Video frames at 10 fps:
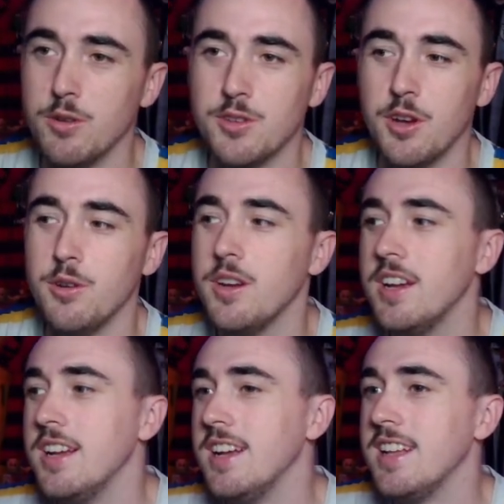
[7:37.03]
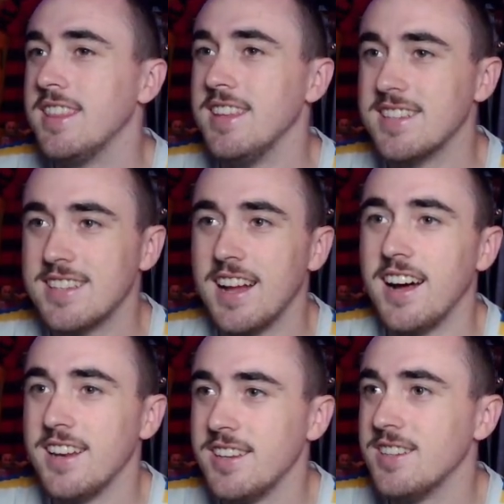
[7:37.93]
So they're
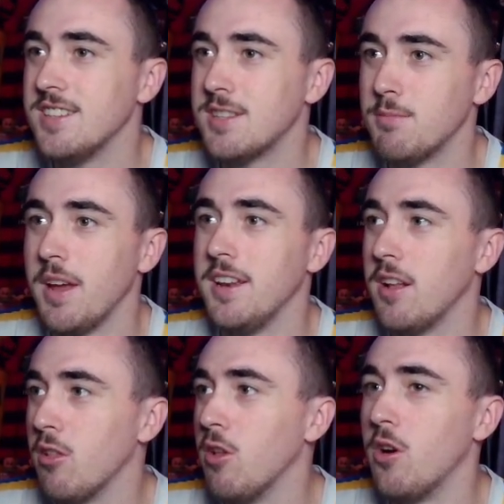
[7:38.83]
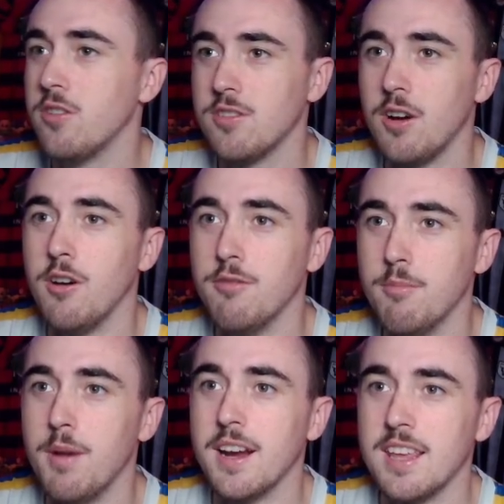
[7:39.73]
starting to spend a lot of
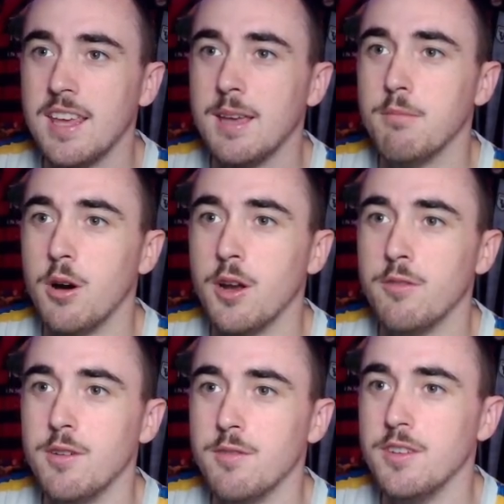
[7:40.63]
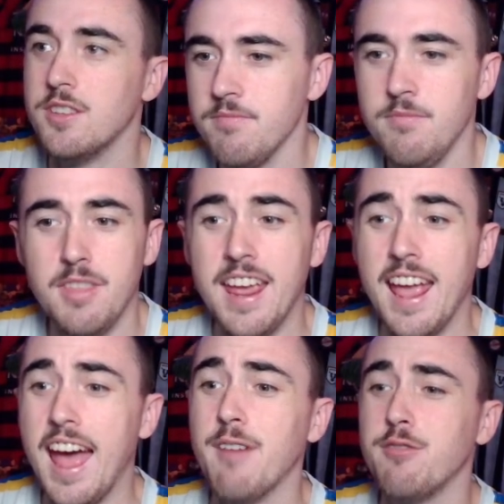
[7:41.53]
money here, Pine Rivers. They
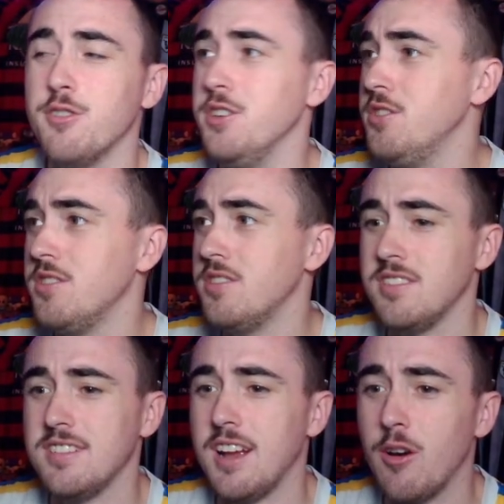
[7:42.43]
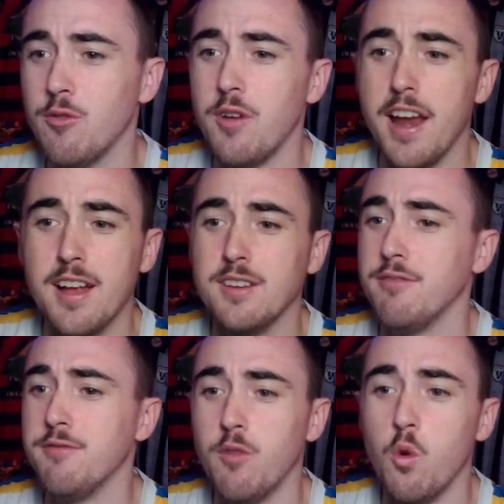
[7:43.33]
average around
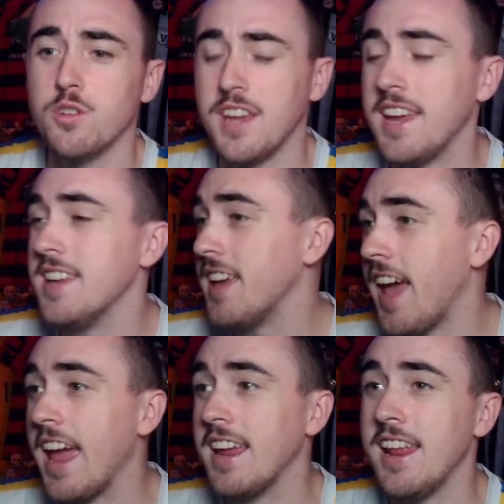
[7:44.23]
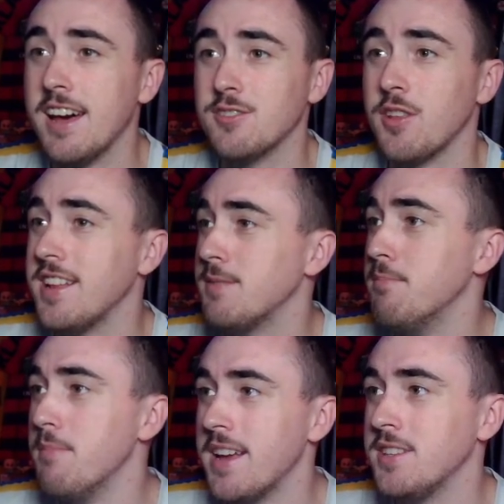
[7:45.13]
14k now, so that's
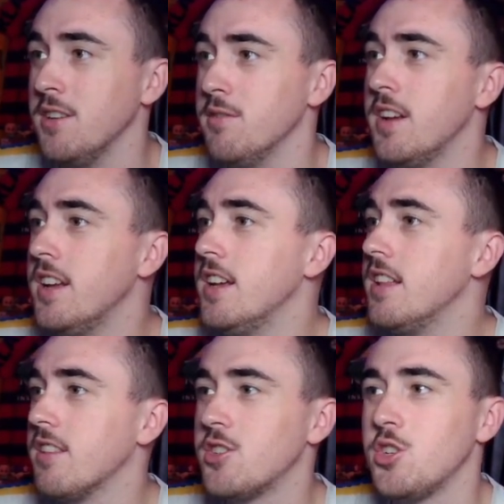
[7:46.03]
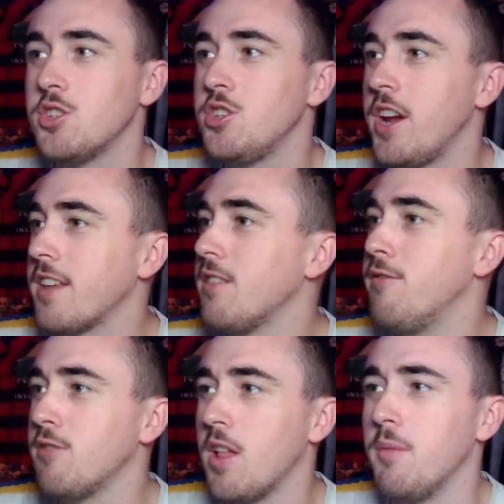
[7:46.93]
massive. Let's just check the
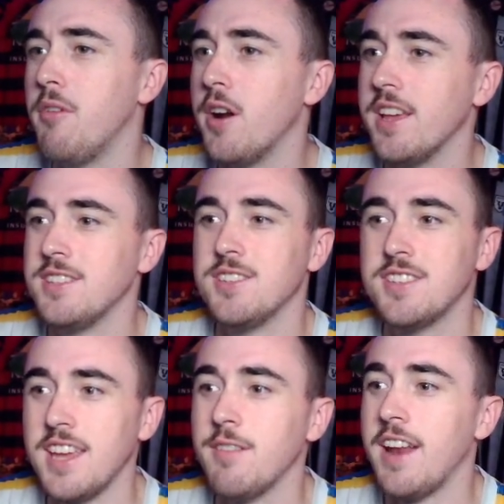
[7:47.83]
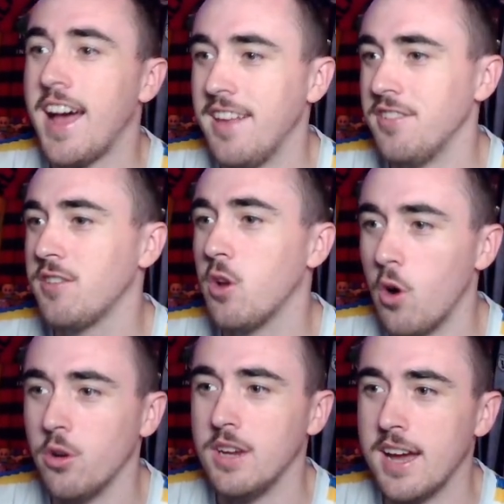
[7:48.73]
club finances to see if it hasn't
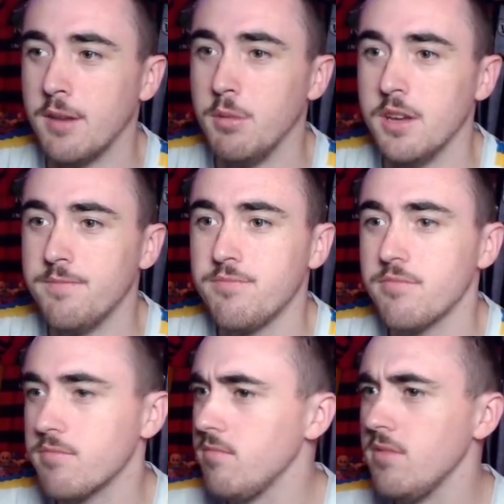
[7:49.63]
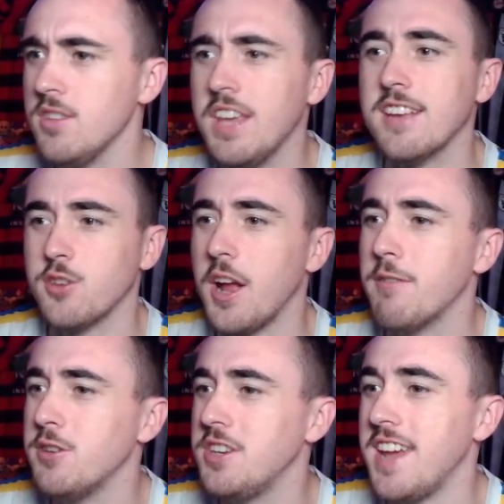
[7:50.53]
gone down a bit. Yeah, so
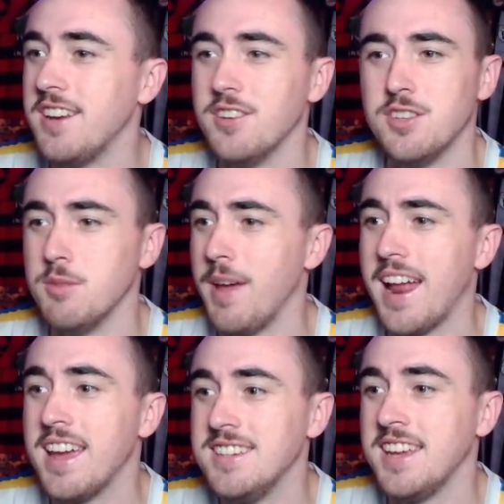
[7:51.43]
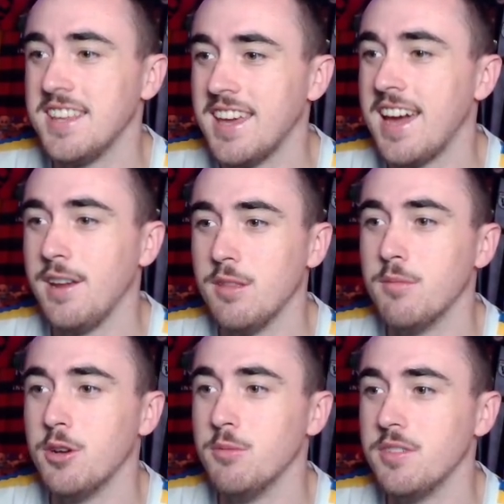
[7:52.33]
average attendance is about 18k at the
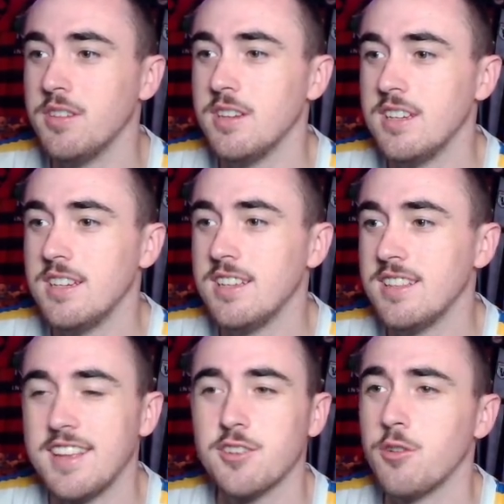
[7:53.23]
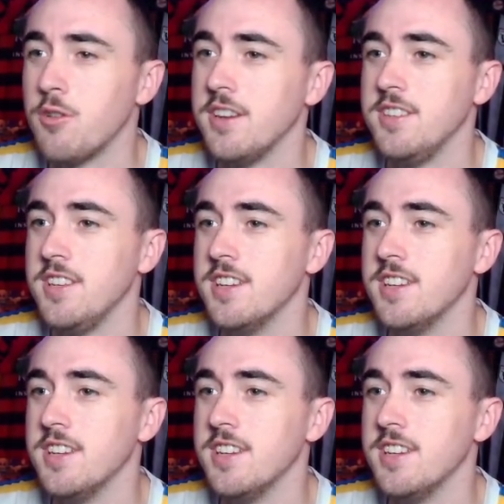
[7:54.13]
moment. That's crazy.